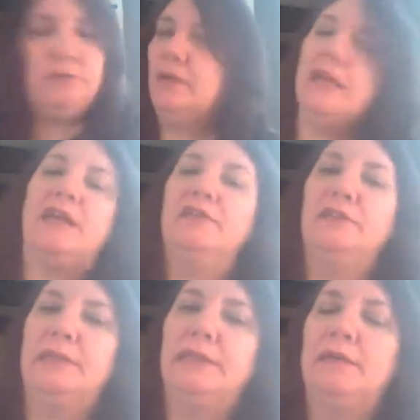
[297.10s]
way I
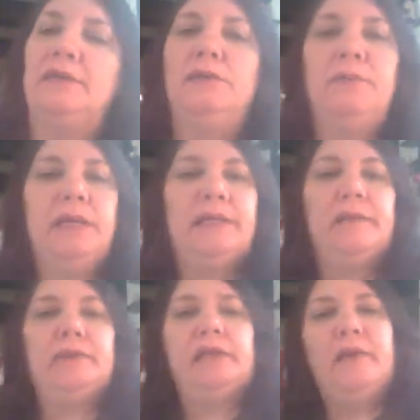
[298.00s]
do it, make it
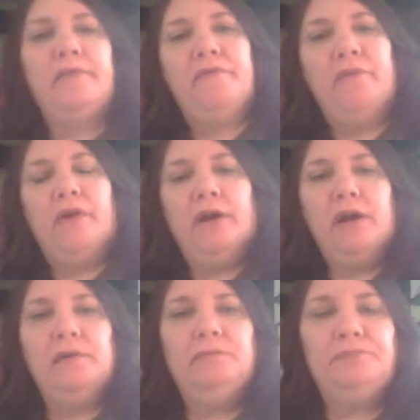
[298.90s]
up the night
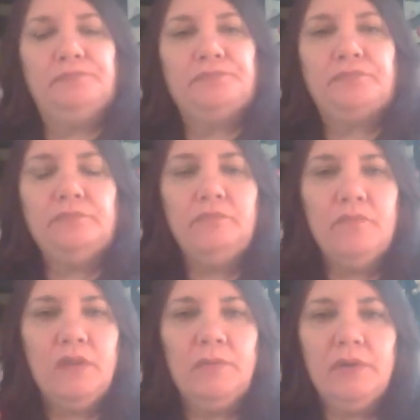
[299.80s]
before.
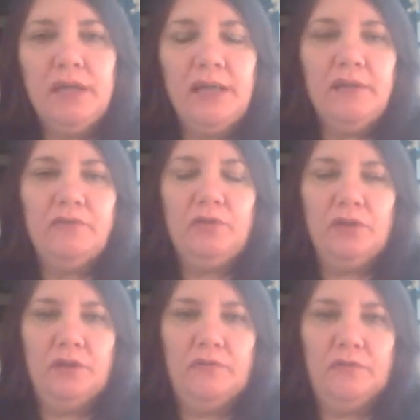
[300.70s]
Put a
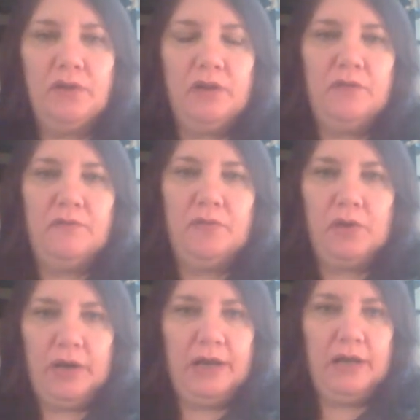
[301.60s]
handful of
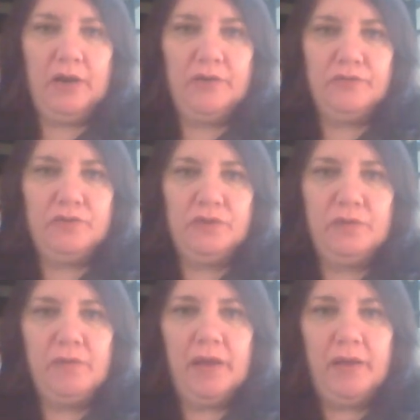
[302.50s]
organic oats
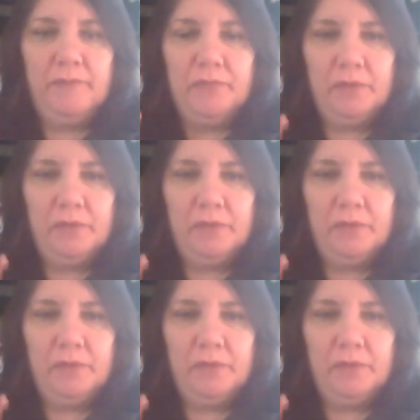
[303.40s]
in my